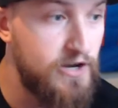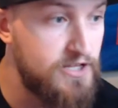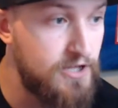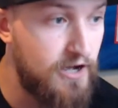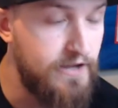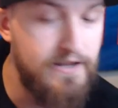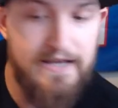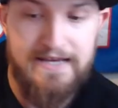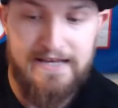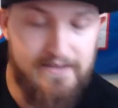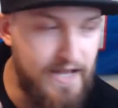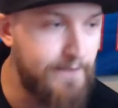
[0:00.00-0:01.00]
and done.
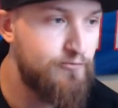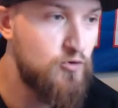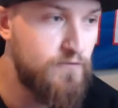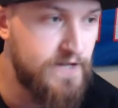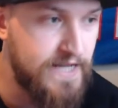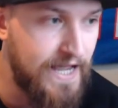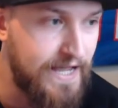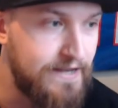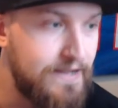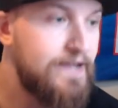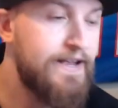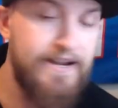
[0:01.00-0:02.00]
He's got to prove it again.
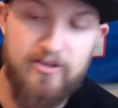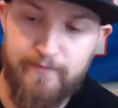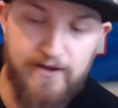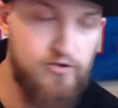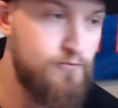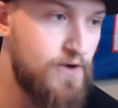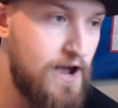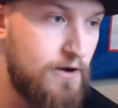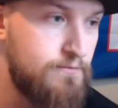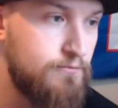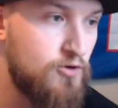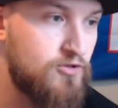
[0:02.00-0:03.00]
And Spencer
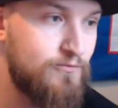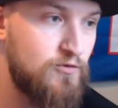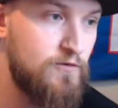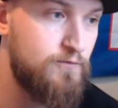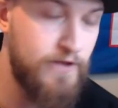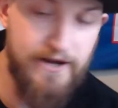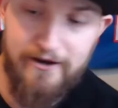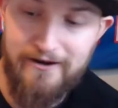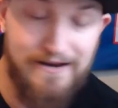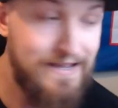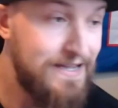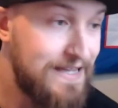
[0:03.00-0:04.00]
Brown, most improved
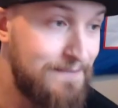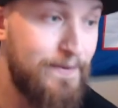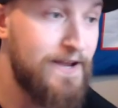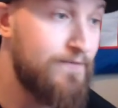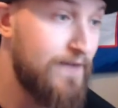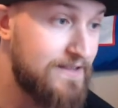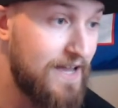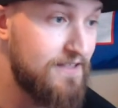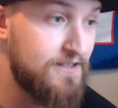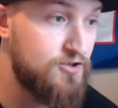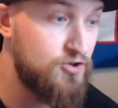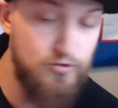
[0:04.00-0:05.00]
player, he played
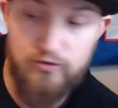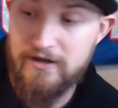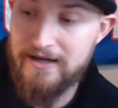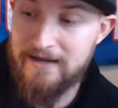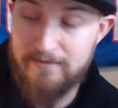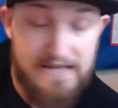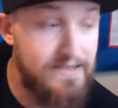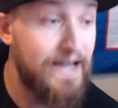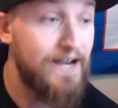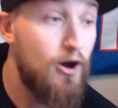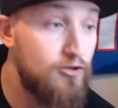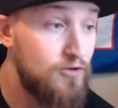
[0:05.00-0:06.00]
fantastic too. But he's got
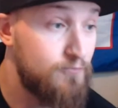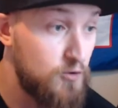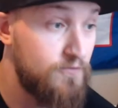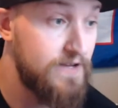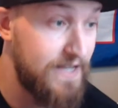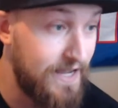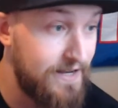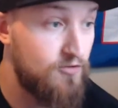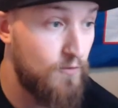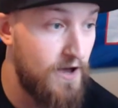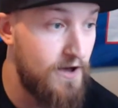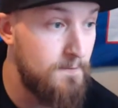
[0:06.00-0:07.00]
to also prove it again as
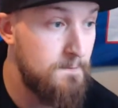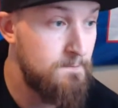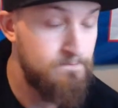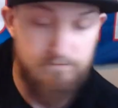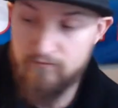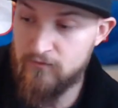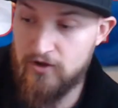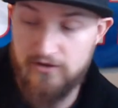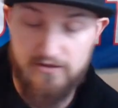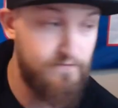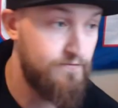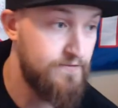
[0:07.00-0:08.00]
well.
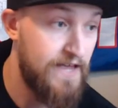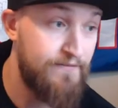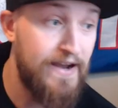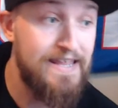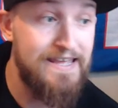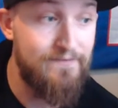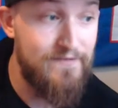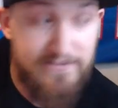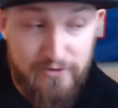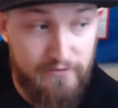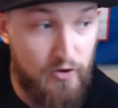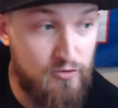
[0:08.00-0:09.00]
Because if
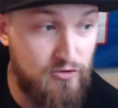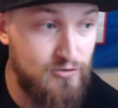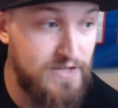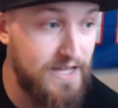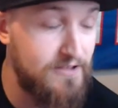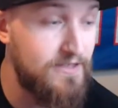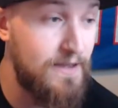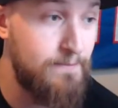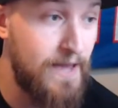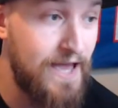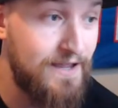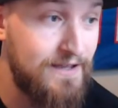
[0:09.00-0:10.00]
either of those two take a step
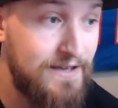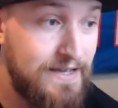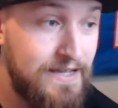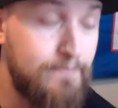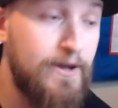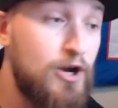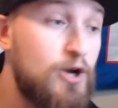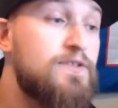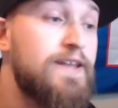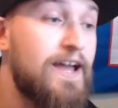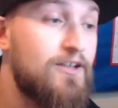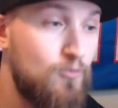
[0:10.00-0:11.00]
back, it might hurt the
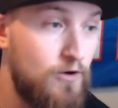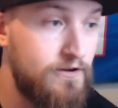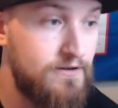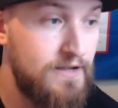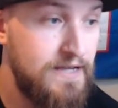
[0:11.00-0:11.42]
next one.